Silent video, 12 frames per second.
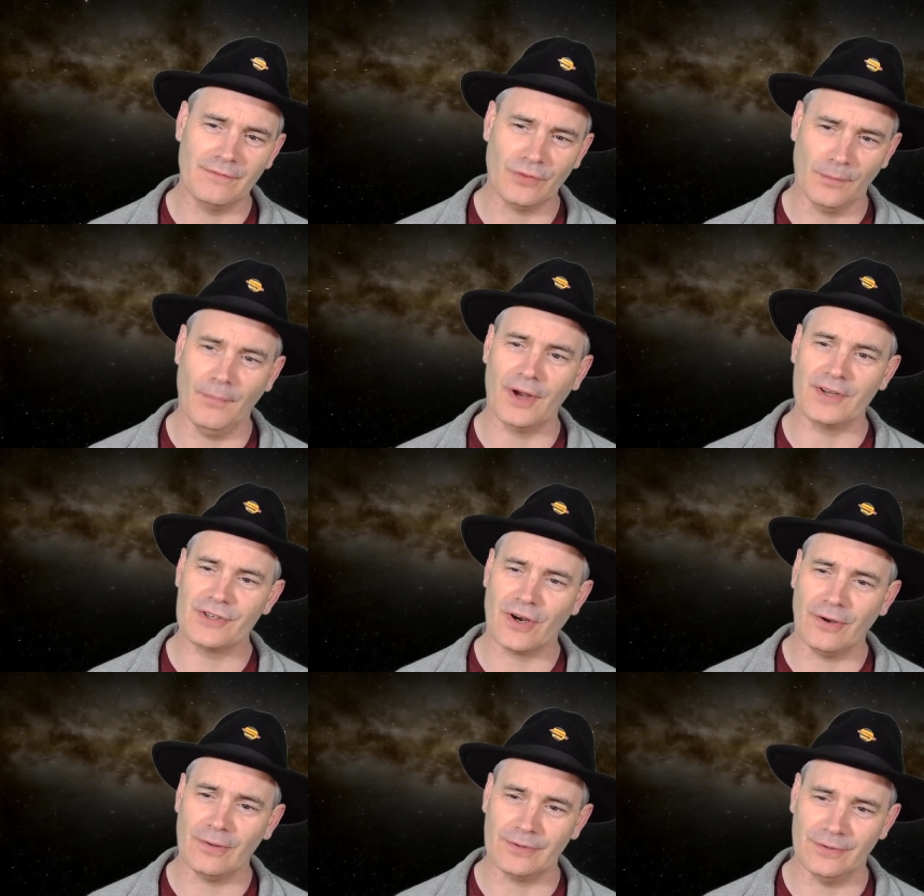from my
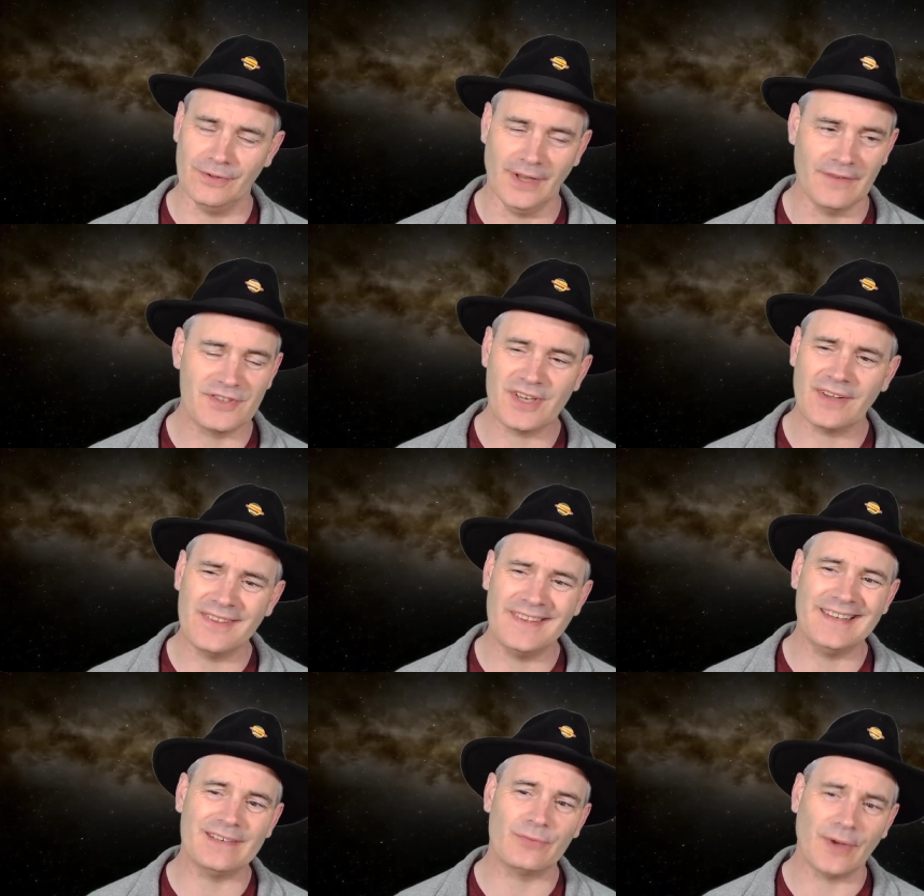childhood, and I've
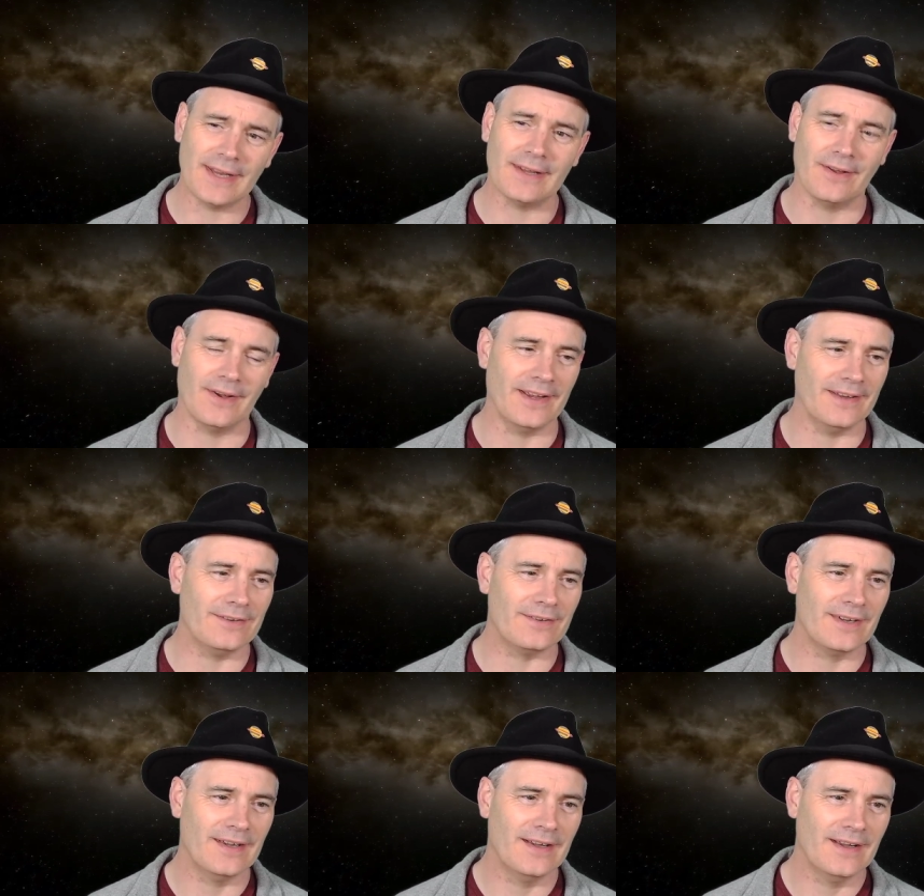suddenly
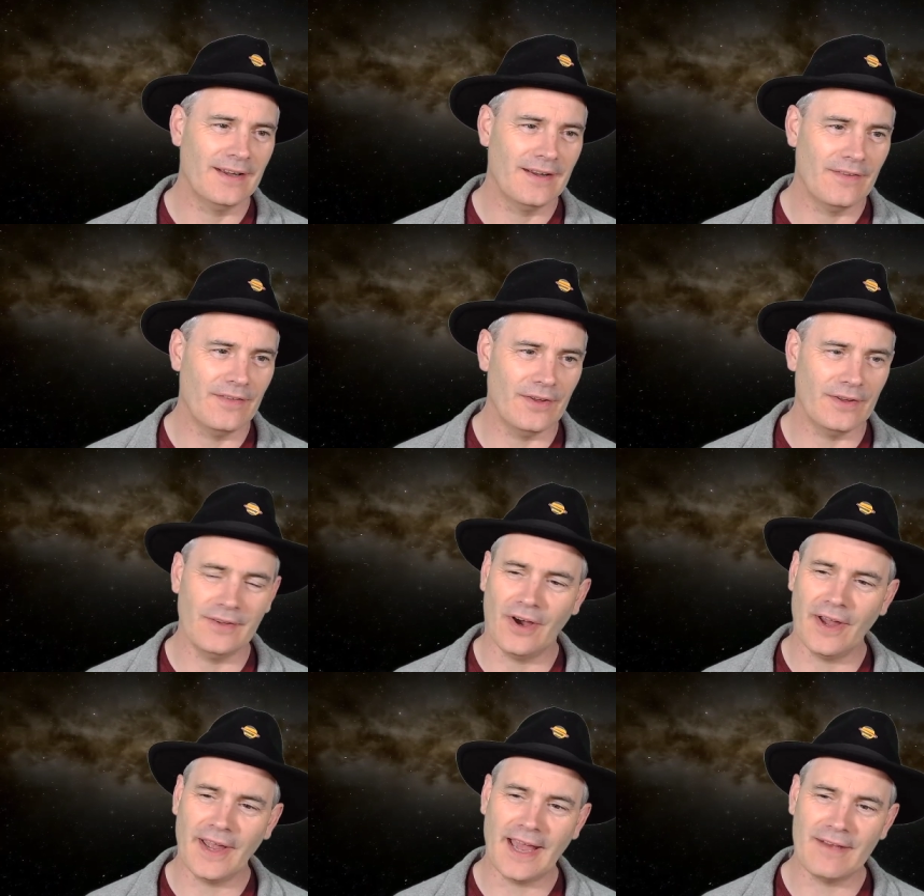realised that
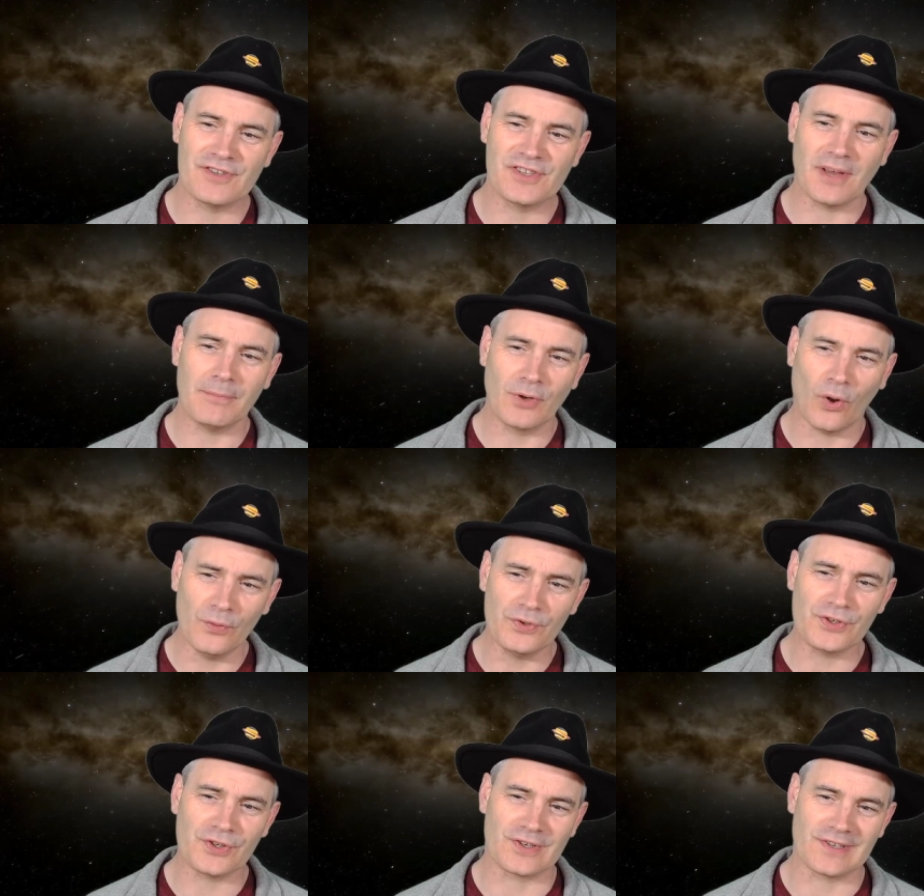I have
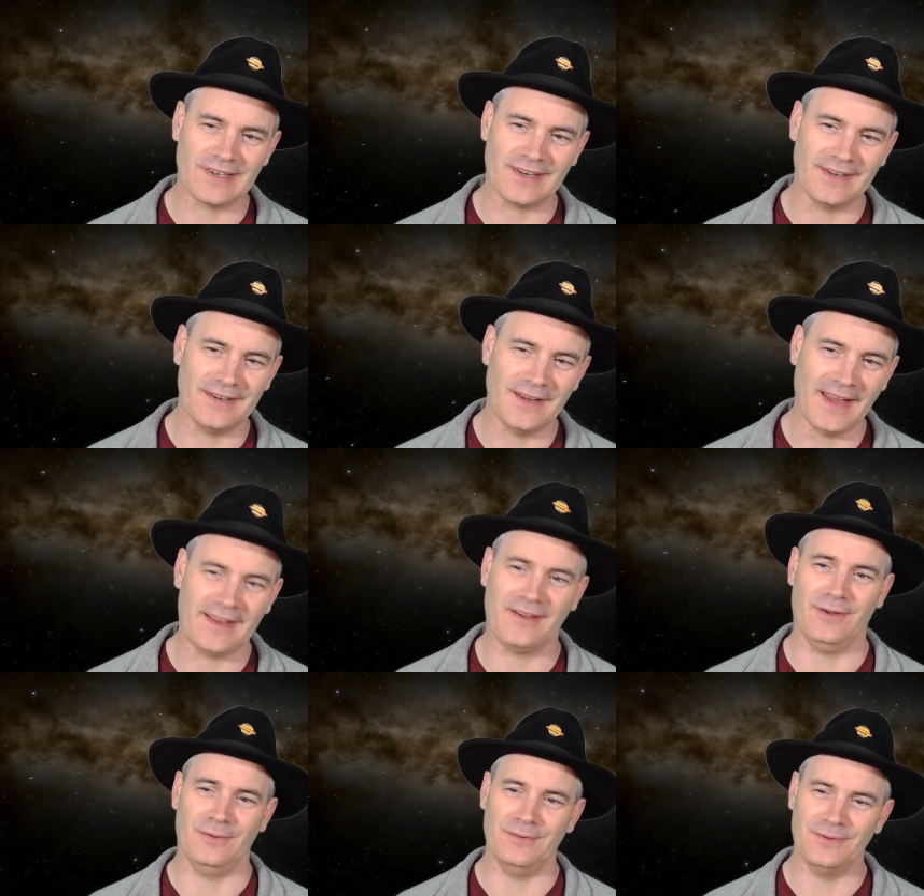subconsciously
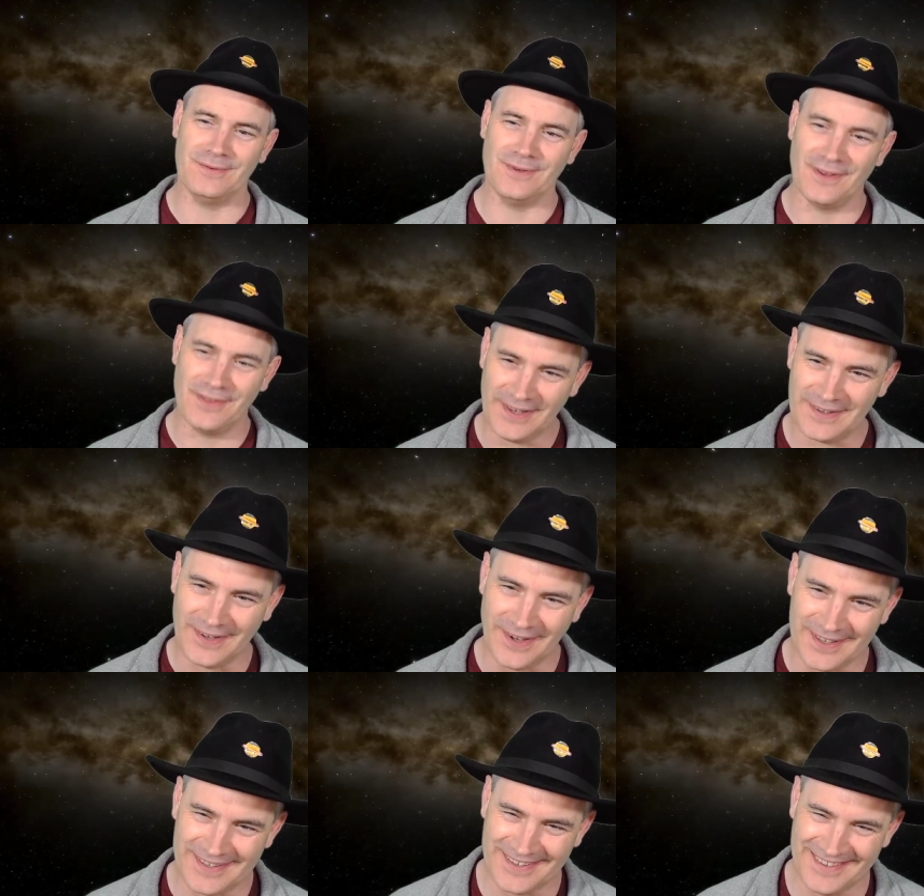echoed a thing that
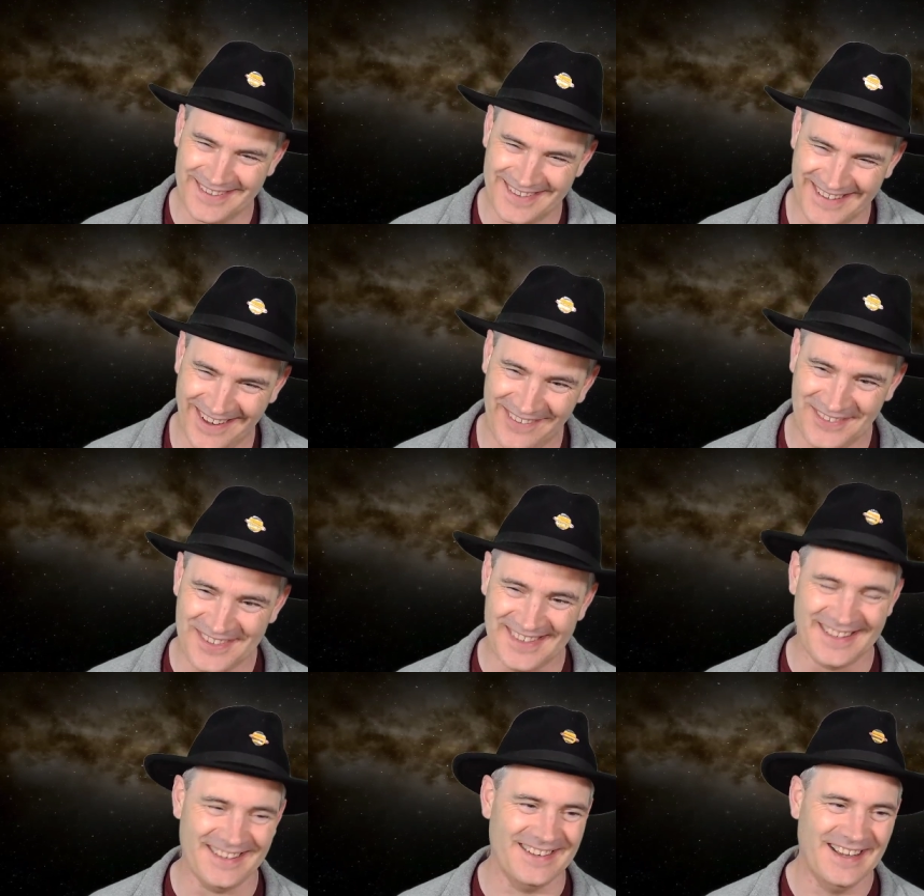I've
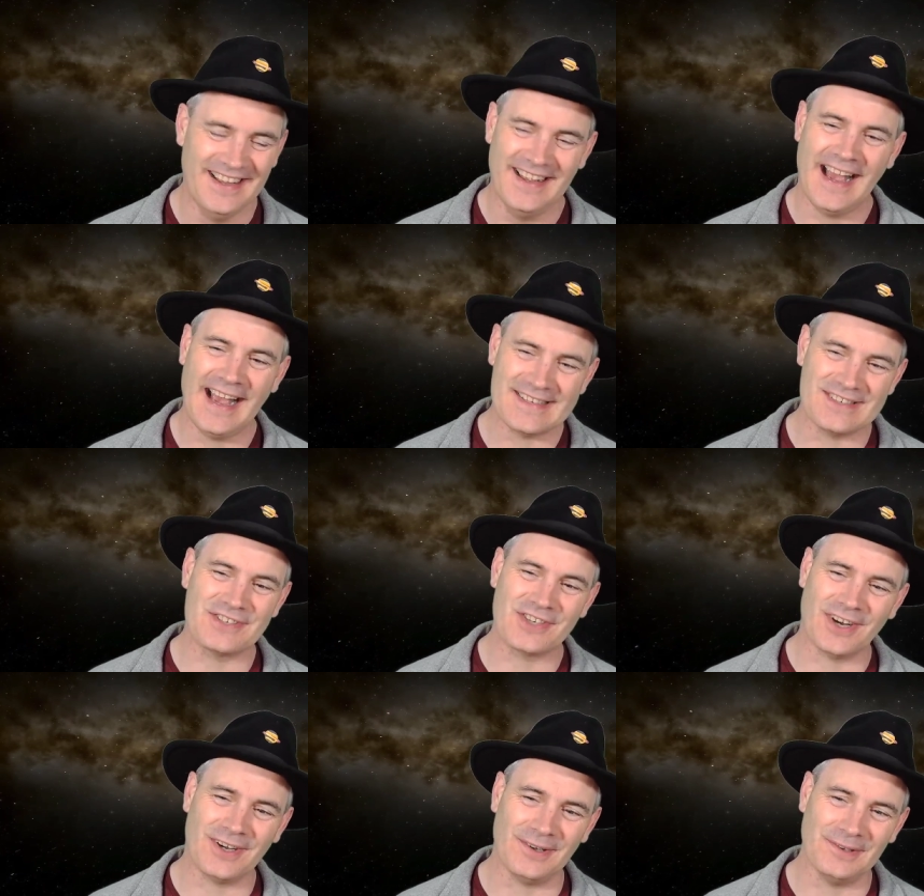seen as a
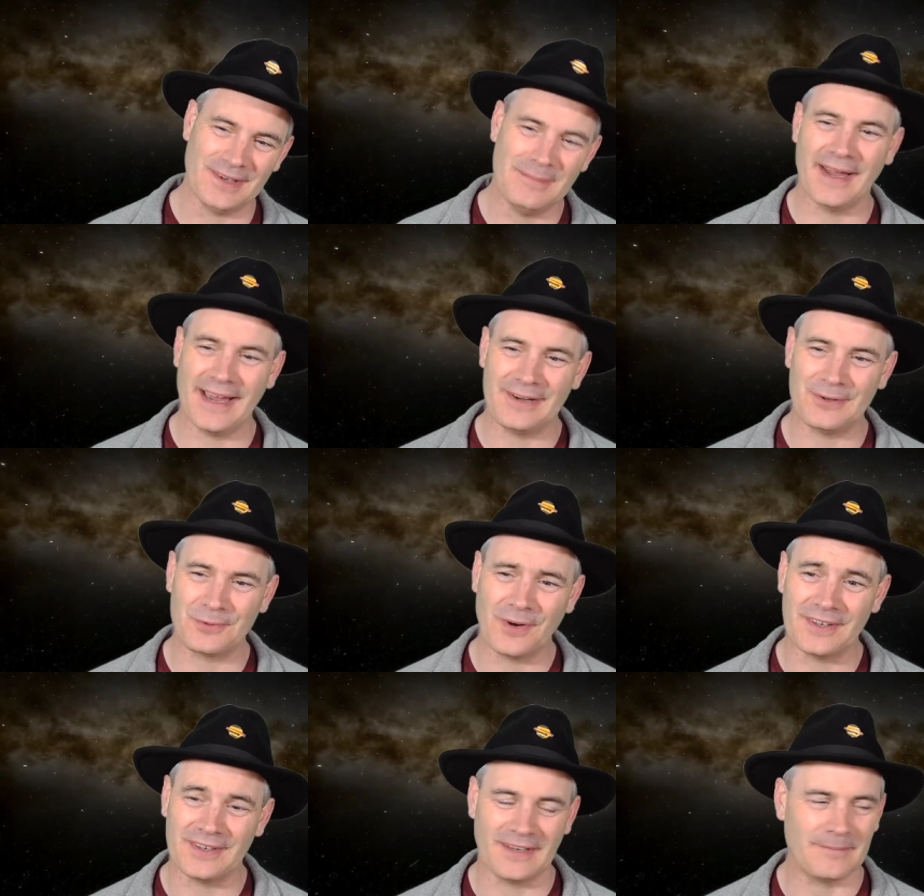child in my adult
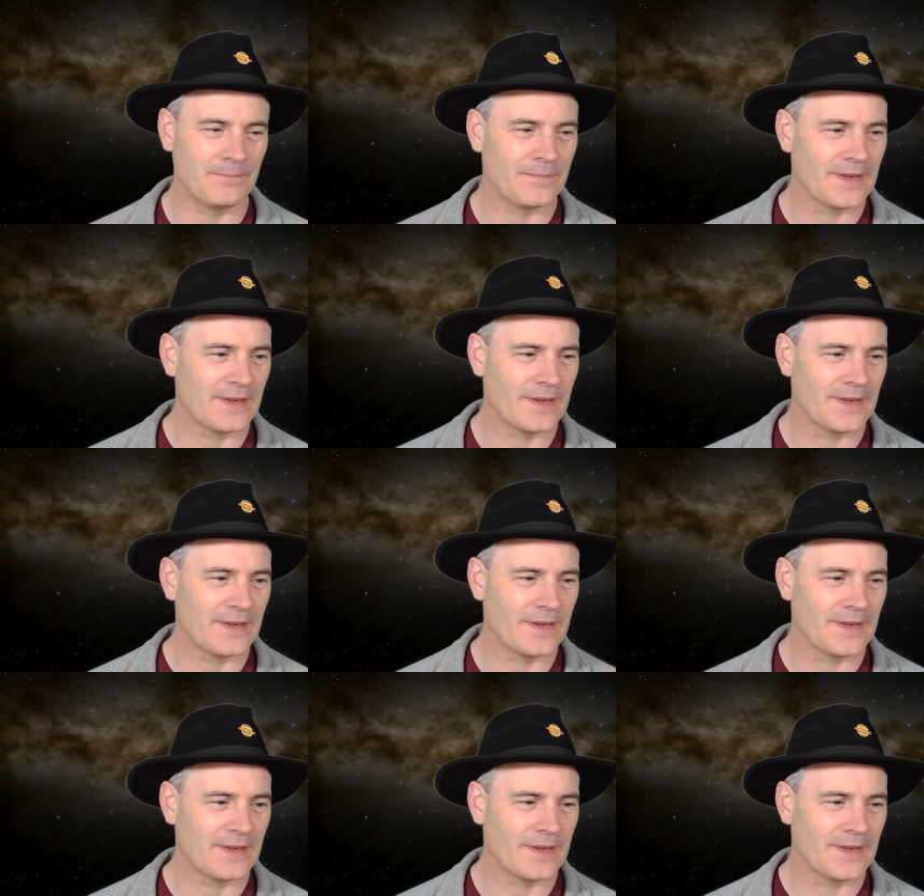writing.